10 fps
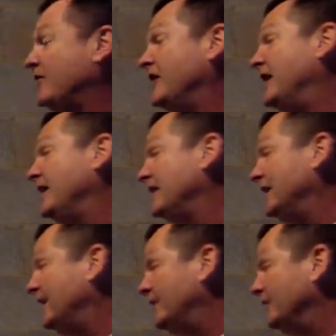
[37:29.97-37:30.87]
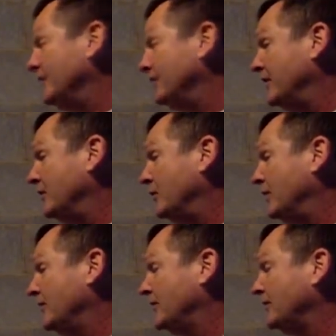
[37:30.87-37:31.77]
guy can have everything it
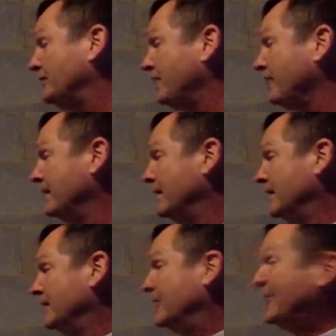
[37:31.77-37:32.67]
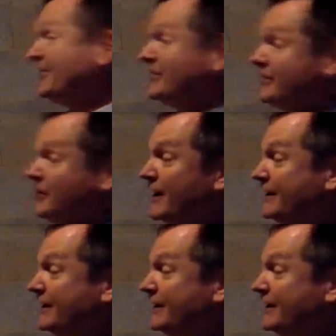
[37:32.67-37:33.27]
wants. So this is still not